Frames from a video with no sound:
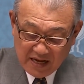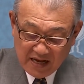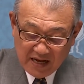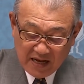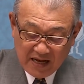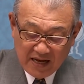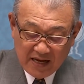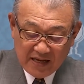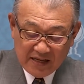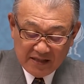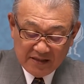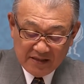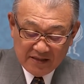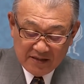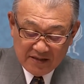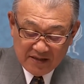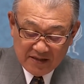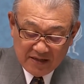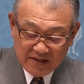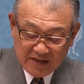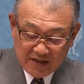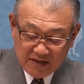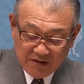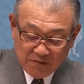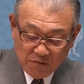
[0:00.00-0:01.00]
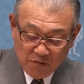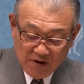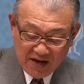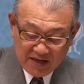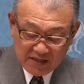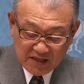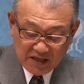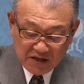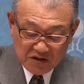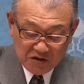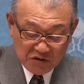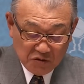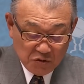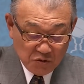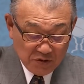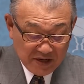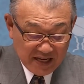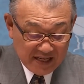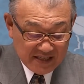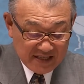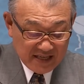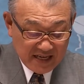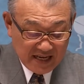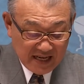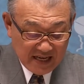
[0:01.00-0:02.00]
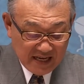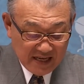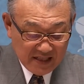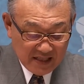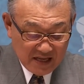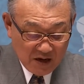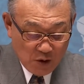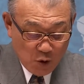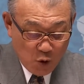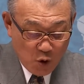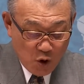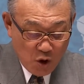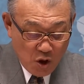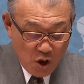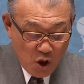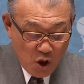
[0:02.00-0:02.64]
and are working together in a